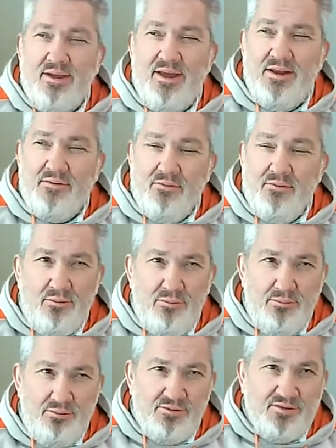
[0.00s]
at
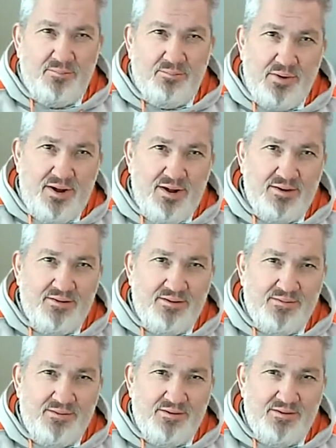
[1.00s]
all surprised
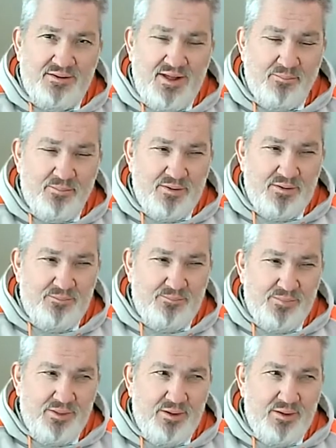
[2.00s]
that this has happened
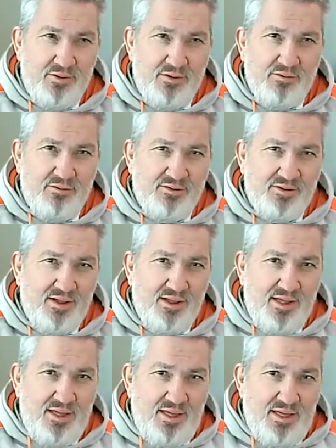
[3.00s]
because
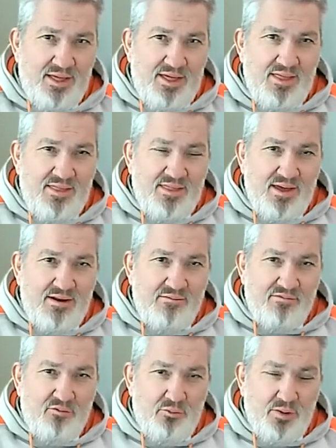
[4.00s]
they had
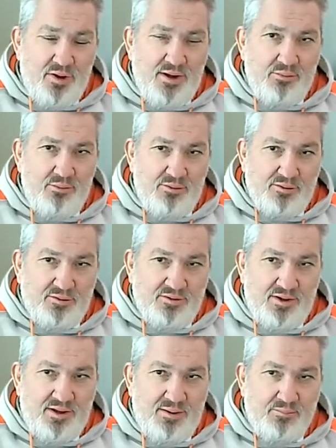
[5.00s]
4 networks,
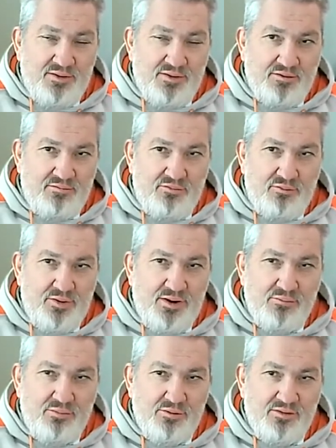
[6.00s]
and amongst the 4
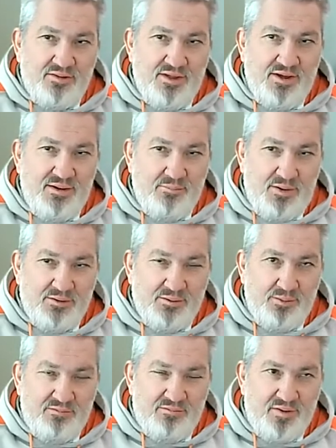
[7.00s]
networks, they had
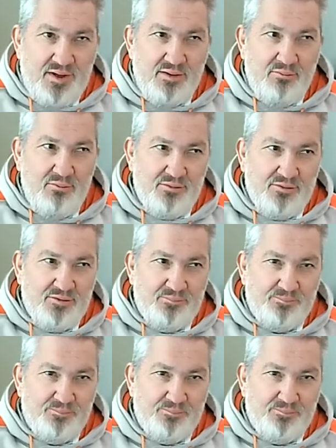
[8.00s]
multiple firewalls.